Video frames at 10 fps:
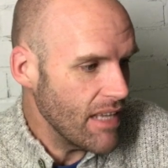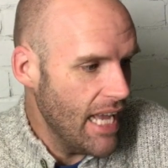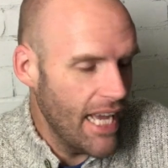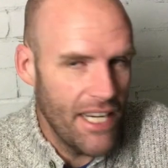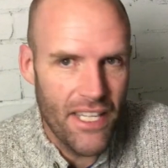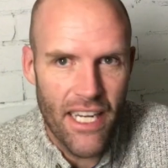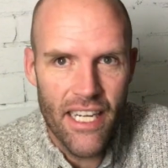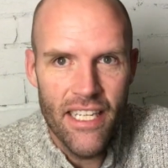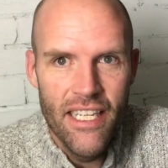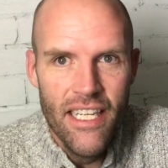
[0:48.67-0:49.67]
And
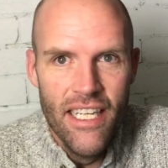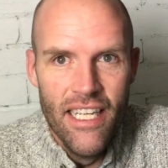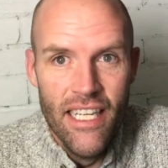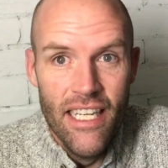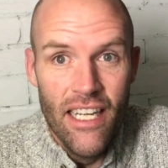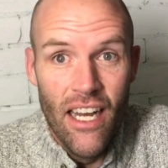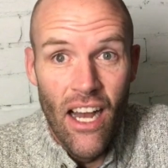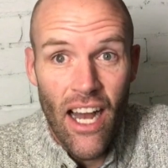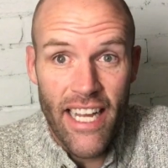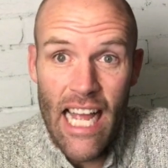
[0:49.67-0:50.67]
I
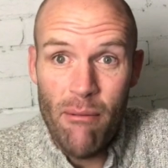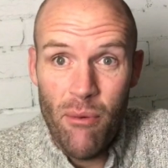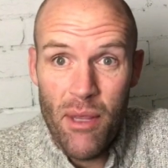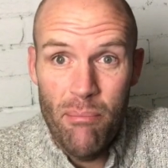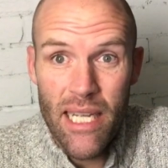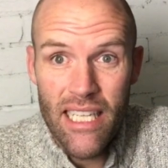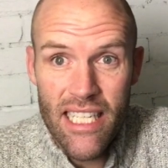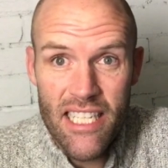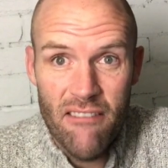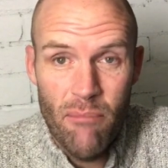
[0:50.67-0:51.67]
came up with a big
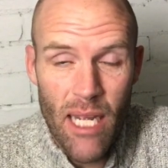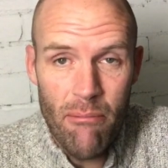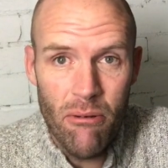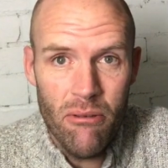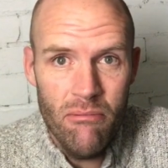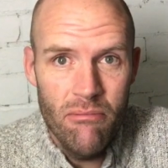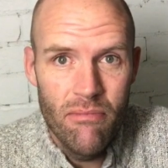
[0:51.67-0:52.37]
list of people,